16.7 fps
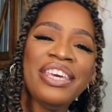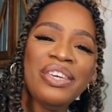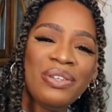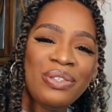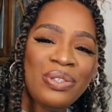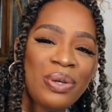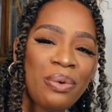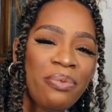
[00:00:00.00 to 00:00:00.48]

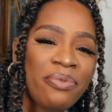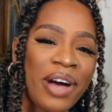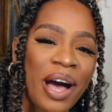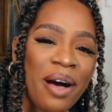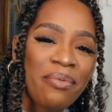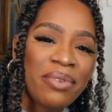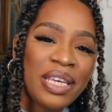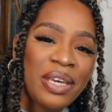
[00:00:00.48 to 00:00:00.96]
YouTube
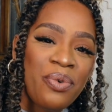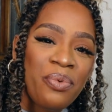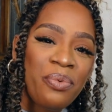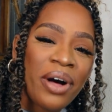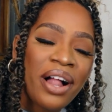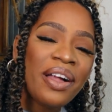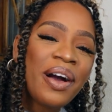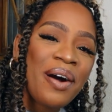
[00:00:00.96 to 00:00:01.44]
family,
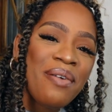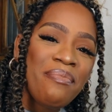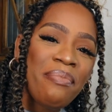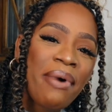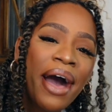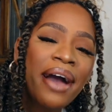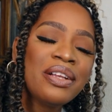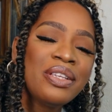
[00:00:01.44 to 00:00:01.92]
welcome
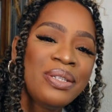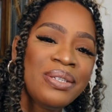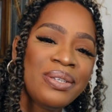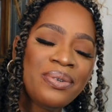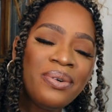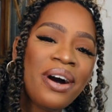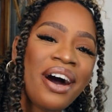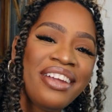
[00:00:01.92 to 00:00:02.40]
back
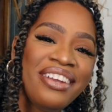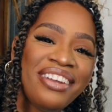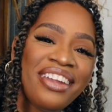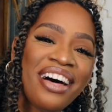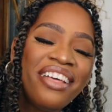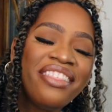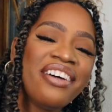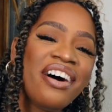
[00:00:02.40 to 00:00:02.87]
to
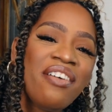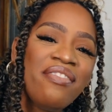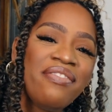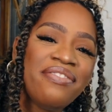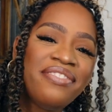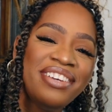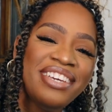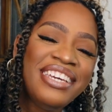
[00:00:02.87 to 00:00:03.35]

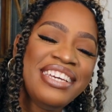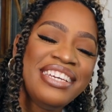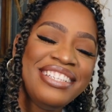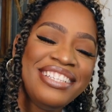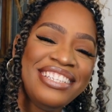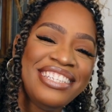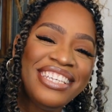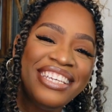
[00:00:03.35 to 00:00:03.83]
another
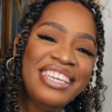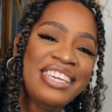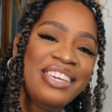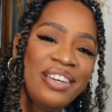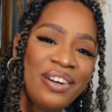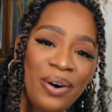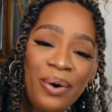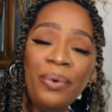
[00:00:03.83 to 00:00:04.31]

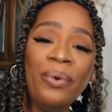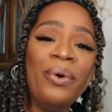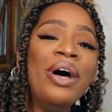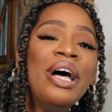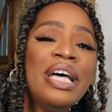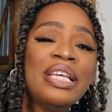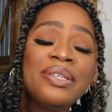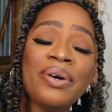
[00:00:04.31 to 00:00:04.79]
video.
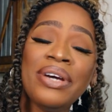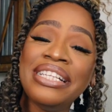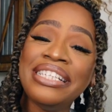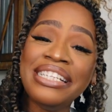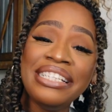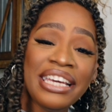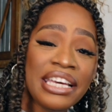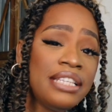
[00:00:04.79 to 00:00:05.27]
So in
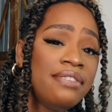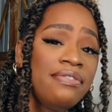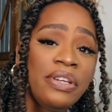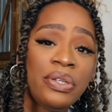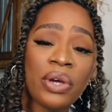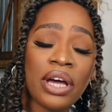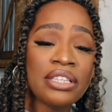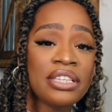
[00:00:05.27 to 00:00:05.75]
today's
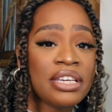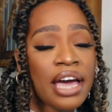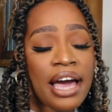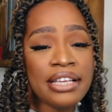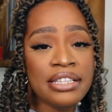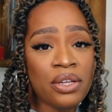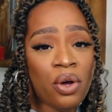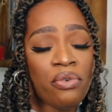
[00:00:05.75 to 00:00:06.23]
video, as you
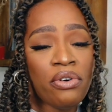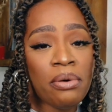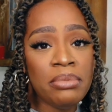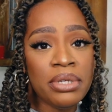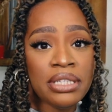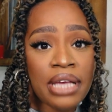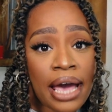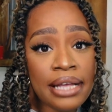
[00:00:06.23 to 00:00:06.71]
guys saw from
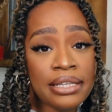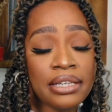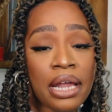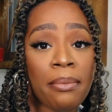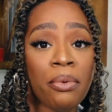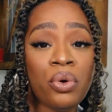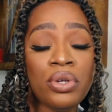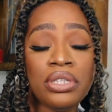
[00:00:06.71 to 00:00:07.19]
the title,
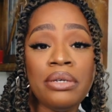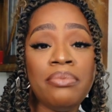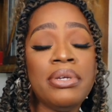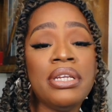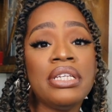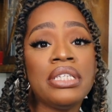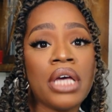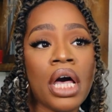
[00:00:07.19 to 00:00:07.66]
I'm going to
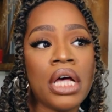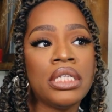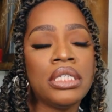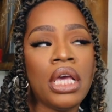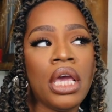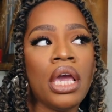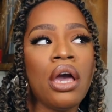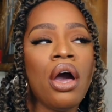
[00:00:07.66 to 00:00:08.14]
be
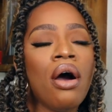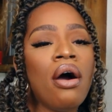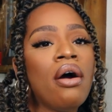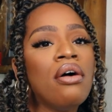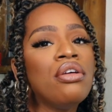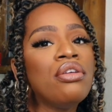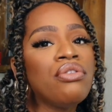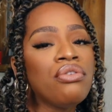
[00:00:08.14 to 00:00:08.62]
discussing
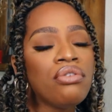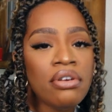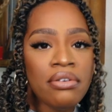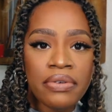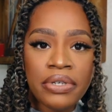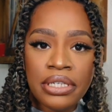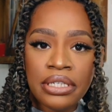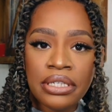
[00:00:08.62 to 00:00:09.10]

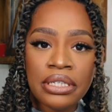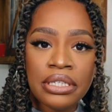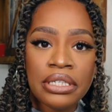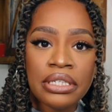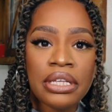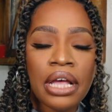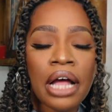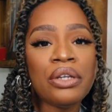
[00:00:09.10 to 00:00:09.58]
three
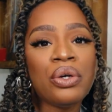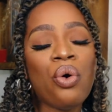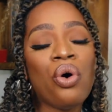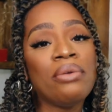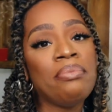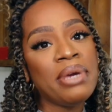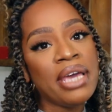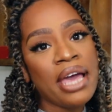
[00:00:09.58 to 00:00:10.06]
reasons that
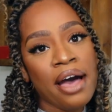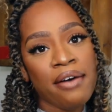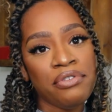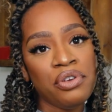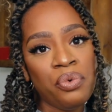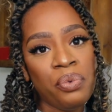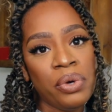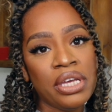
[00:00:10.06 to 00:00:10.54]
God may
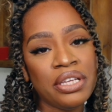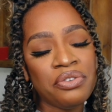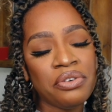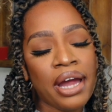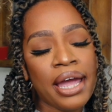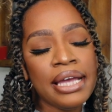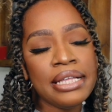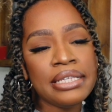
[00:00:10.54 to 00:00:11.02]
have you wait,
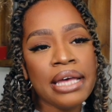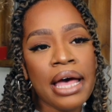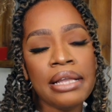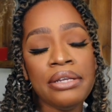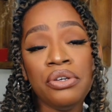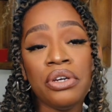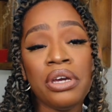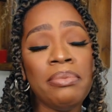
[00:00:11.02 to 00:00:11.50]
right?
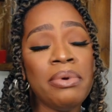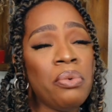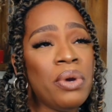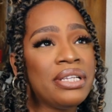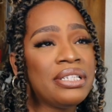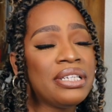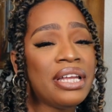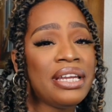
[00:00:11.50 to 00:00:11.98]
And you could be
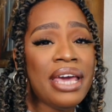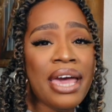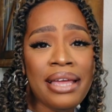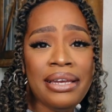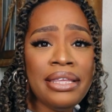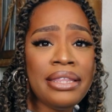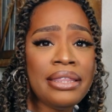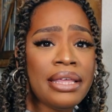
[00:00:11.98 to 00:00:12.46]
waiting on
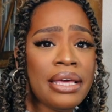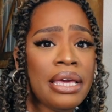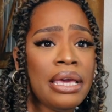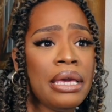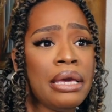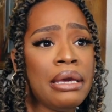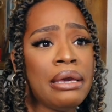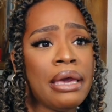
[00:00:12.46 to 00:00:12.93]

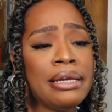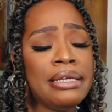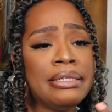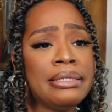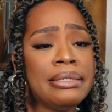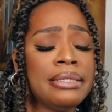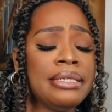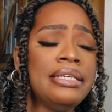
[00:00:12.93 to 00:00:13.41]
anything,
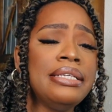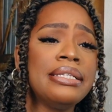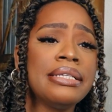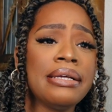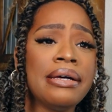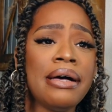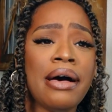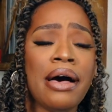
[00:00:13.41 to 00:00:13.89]
any
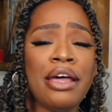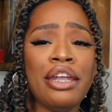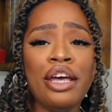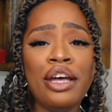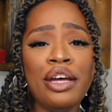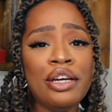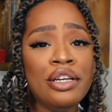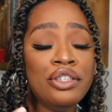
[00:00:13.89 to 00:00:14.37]
season,
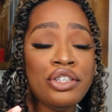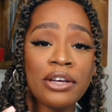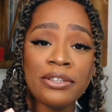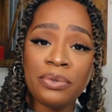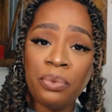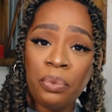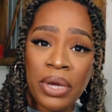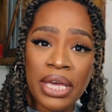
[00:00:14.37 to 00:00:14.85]

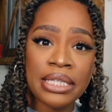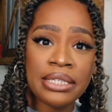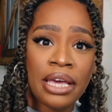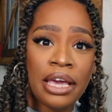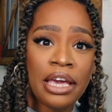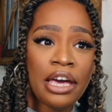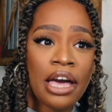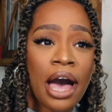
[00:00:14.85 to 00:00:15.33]
just
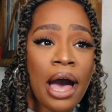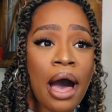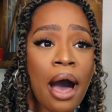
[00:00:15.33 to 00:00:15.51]
waiting.